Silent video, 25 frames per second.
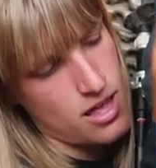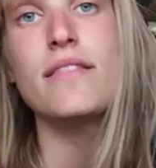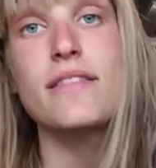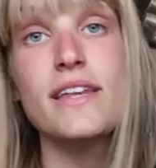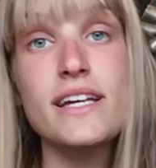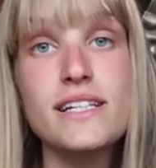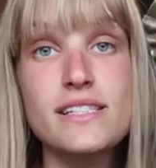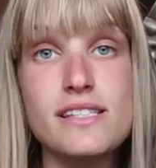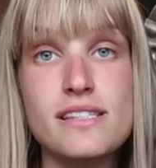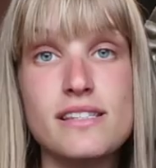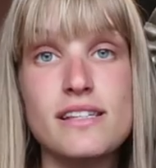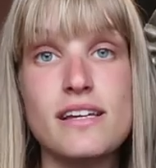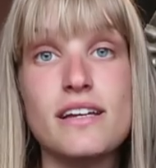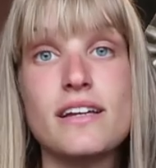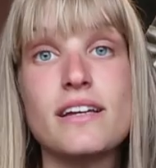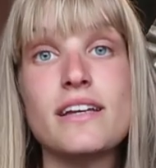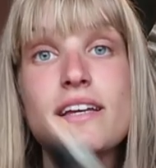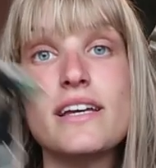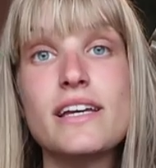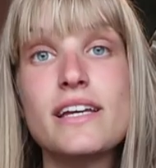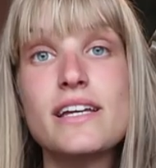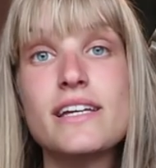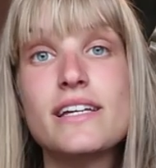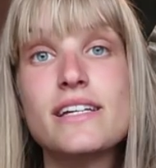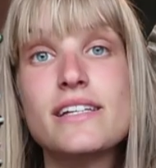Next
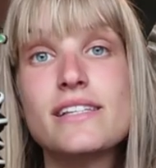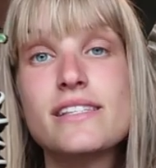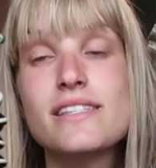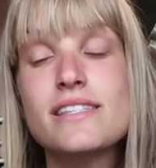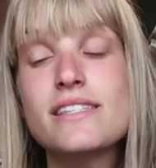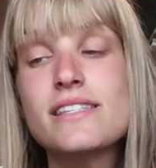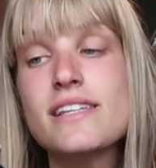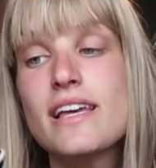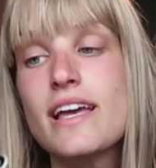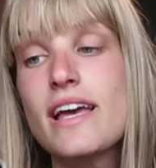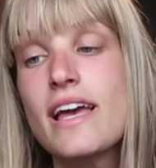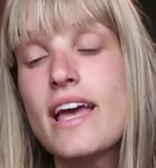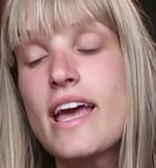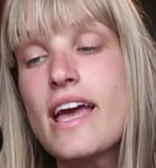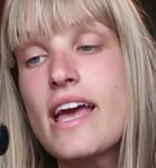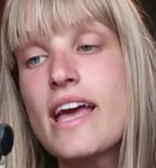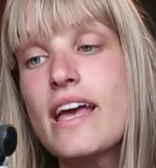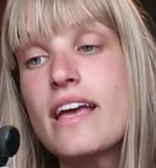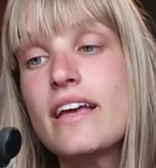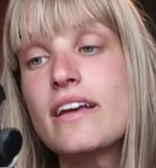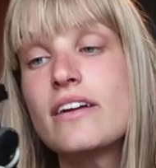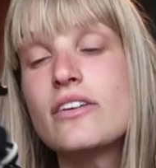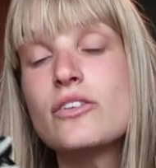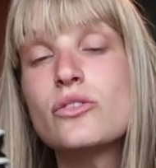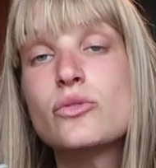thing is
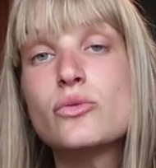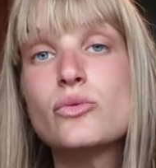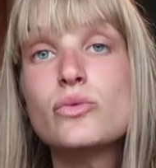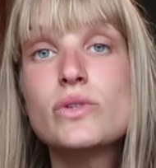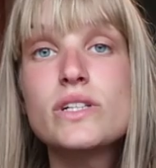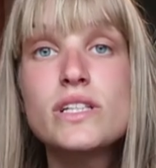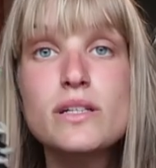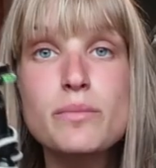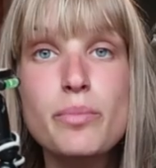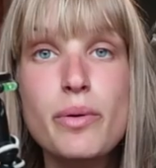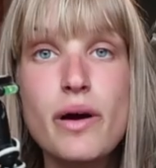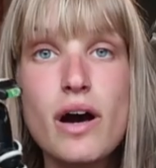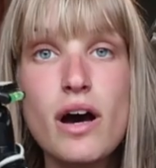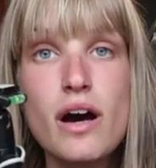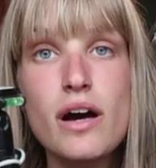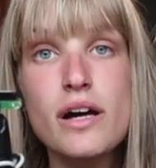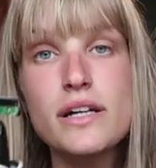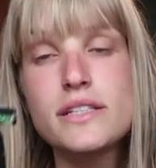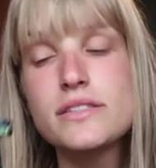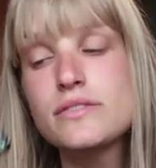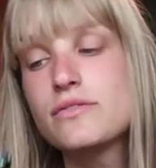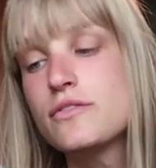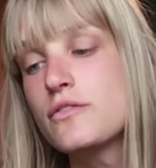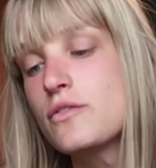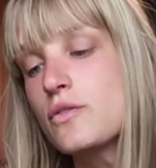a
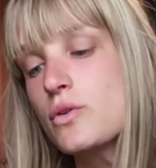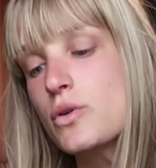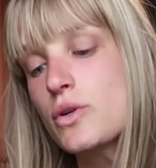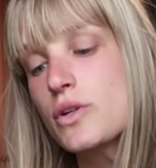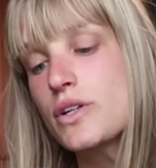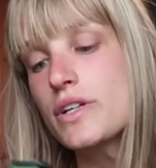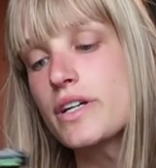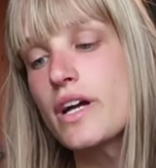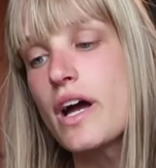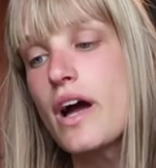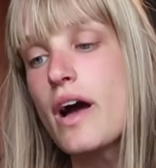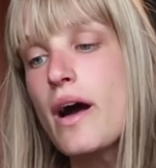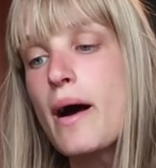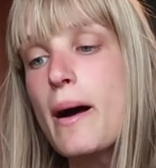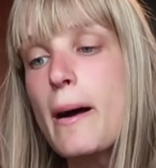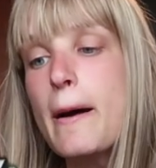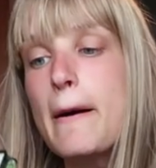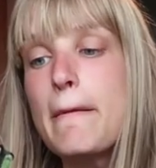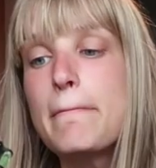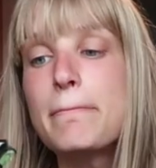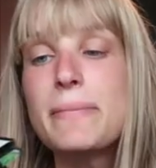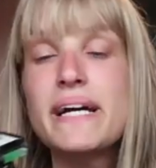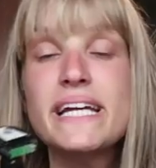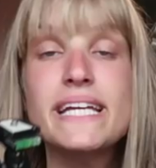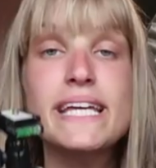Gorillapod for
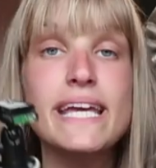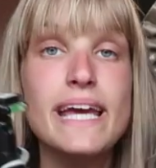my